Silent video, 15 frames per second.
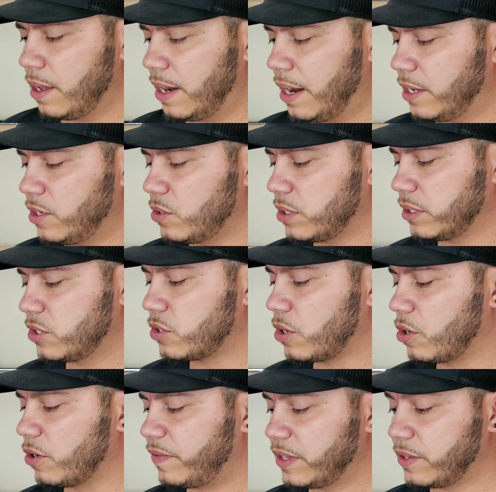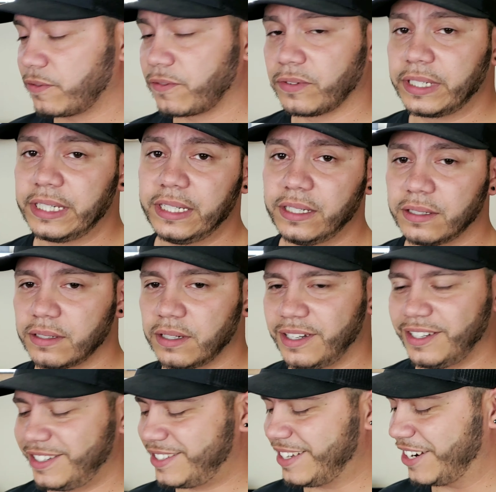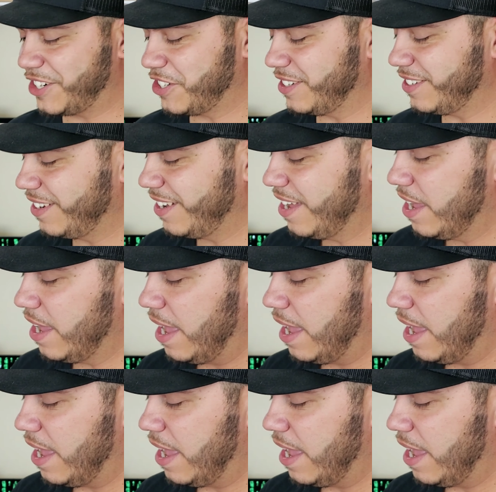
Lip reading: And I usually start off at the free section.